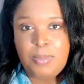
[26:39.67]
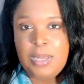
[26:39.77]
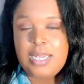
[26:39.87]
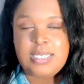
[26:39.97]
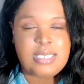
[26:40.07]

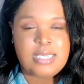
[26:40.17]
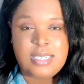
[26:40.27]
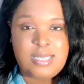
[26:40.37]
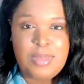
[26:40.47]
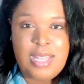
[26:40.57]
Because this
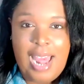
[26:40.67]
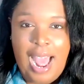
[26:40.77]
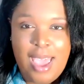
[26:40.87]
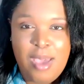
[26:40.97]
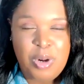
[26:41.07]
is something that
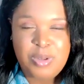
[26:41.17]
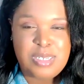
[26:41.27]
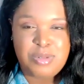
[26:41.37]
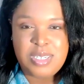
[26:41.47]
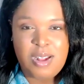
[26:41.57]
I work with
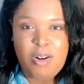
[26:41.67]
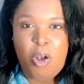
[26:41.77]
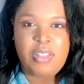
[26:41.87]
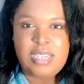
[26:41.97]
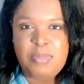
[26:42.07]
students on all
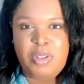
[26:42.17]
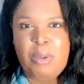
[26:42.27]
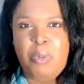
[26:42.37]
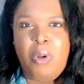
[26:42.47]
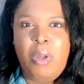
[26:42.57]
the time. They're
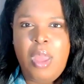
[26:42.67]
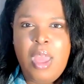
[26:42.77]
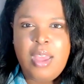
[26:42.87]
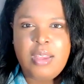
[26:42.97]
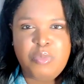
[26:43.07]
like, well,
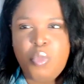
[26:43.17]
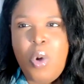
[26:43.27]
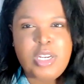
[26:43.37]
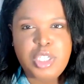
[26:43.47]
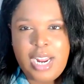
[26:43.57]

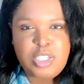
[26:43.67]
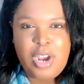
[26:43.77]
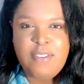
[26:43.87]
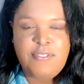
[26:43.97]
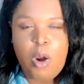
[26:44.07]
what should I
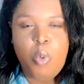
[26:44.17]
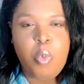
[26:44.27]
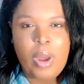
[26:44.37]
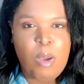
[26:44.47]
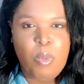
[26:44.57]
try and figure out
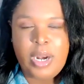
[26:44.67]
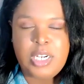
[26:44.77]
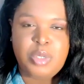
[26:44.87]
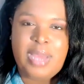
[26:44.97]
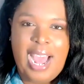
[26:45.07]
what I want to
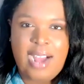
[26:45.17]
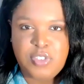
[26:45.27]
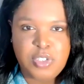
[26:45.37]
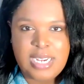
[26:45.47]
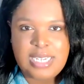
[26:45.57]
do
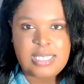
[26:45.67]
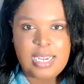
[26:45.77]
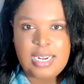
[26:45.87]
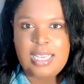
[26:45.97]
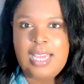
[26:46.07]
after I
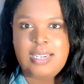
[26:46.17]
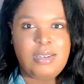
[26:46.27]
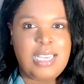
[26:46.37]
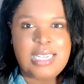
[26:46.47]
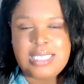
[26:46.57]
study? And
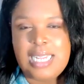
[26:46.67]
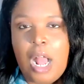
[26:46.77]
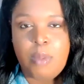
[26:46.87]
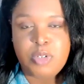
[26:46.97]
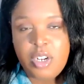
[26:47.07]
is that
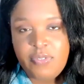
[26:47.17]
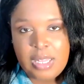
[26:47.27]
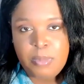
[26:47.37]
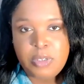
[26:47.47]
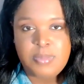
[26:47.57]
option
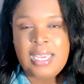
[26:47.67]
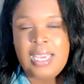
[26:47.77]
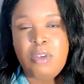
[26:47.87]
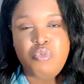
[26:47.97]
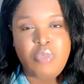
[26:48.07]
available to me?
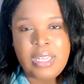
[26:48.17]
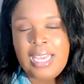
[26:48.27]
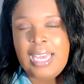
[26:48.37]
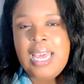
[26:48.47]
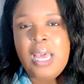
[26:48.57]
It
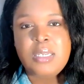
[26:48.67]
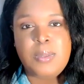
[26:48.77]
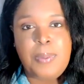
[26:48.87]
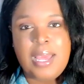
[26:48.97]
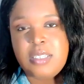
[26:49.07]
really
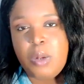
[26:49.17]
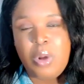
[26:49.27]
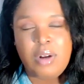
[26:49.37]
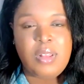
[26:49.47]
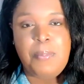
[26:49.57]
depends on
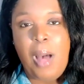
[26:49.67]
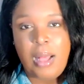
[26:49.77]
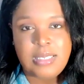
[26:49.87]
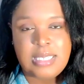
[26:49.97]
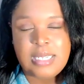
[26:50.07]
whatever the
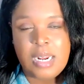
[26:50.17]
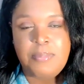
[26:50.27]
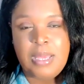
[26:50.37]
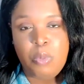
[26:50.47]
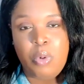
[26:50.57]
policy is going to
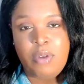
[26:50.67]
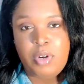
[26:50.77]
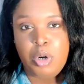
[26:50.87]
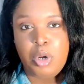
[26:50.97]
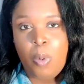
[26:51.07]
be wherever
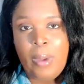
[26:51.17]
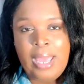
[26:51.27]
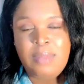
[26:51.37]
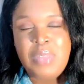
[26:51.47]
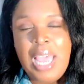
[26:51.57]
you're
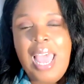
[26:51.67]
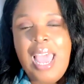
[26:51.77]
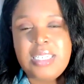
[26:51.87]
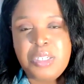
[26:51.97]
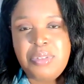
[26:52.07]
going.
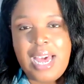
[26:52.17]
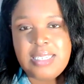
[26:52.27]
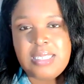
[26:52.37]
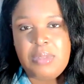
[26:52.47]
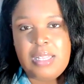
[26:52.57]
And so that
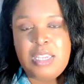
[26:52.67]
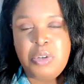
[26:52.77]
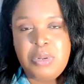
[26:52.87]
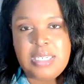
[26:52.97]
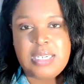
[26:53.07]
is something that
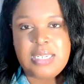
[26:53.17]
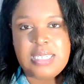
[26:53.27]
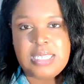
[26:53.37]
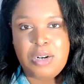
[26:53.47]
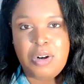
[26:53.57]
you need to
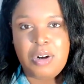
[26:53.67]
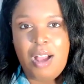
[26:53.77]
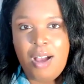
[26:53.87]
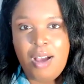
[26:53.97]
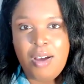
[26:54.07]
consider
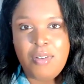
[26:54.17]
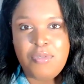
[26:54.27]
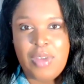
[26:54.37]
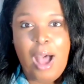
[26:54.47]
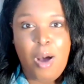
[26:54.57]

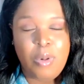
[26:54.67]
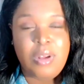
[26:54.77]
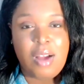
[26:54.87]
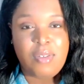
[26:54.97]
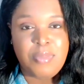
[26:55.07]
of how
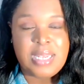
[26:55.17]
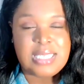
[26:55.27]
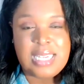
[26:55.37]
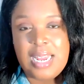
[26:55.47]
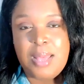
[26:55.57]
governments
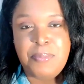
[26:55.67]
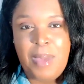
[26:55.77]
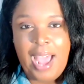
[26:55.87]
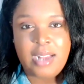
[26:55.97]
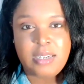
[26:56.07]
can
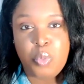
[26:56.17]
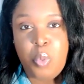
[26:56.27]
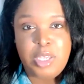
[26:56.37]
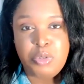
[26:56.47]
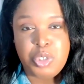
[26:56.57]
impact
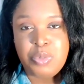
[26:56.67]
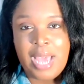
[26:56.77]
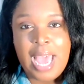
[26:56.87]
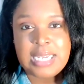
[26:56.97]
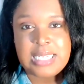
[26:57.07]
what you do
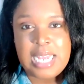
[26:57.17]
next.